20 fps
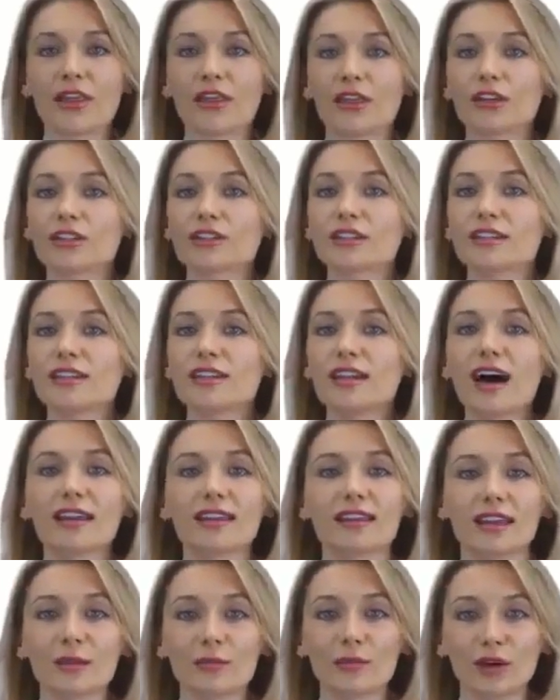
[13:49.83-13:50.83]
There's
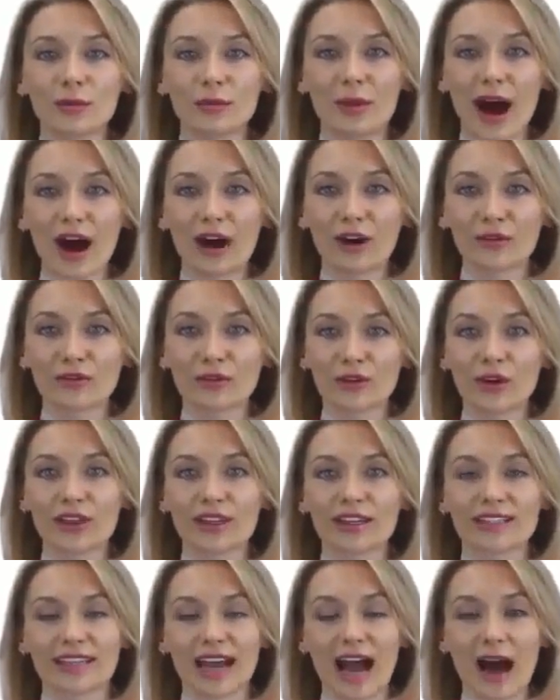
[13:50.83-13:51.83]
nothing more powerful
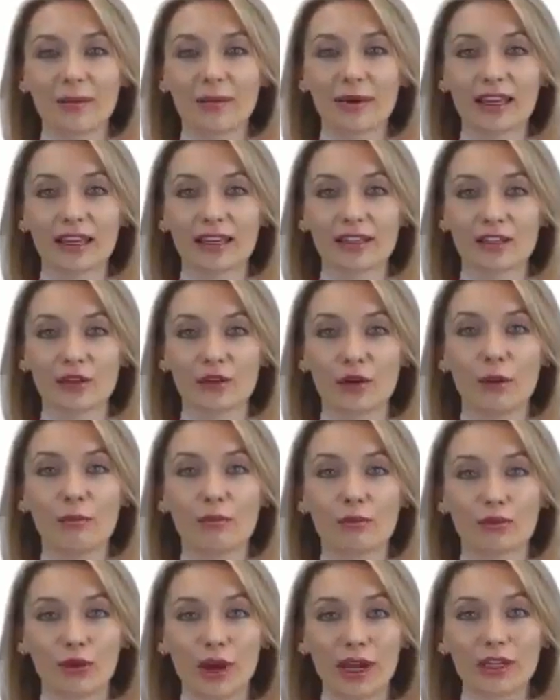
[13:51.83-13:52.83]
than tapping into a
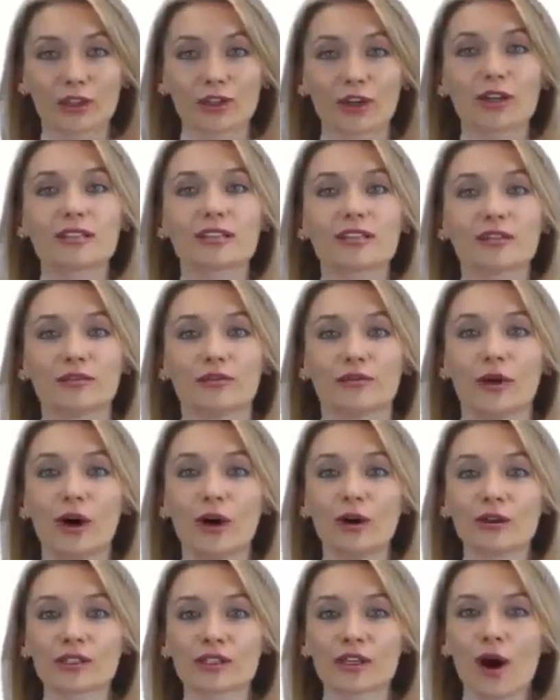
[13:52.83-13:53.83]
brain trust of
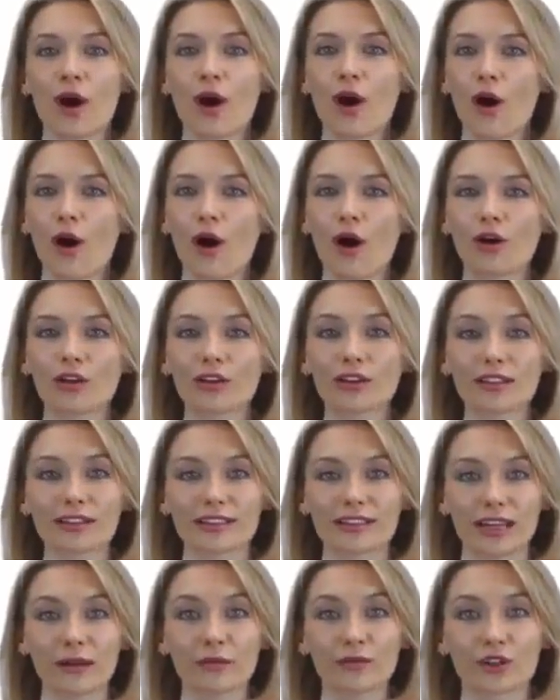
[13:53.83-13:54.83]
folks all on the
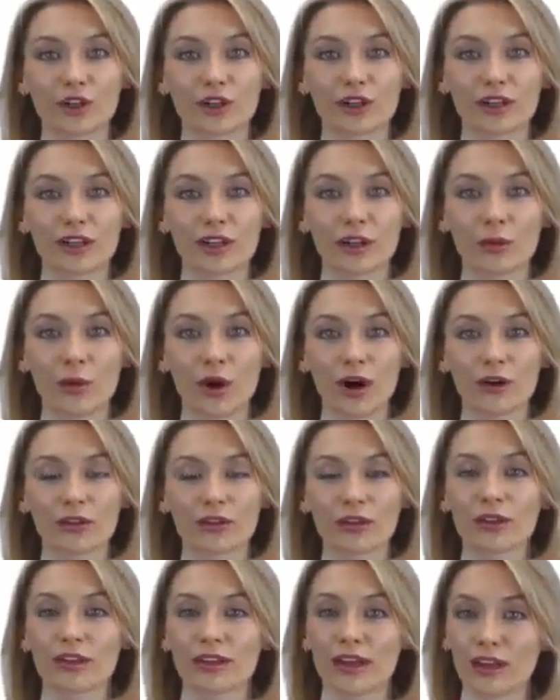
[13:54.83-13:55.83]
same journey to
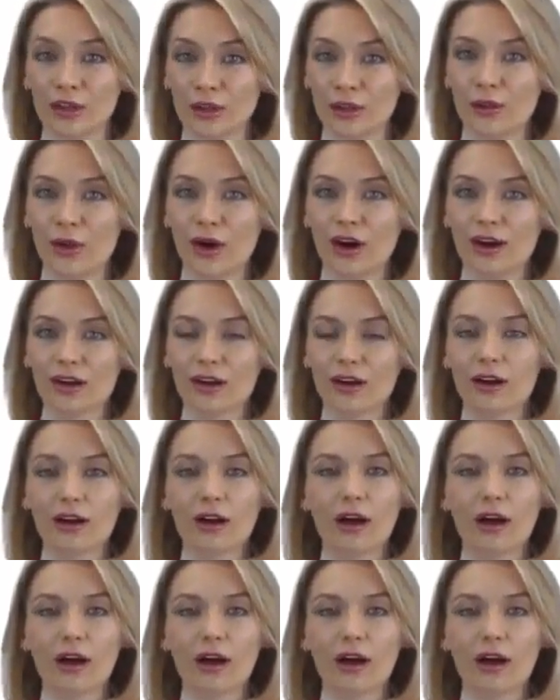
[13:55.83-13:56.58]
wealth that you are.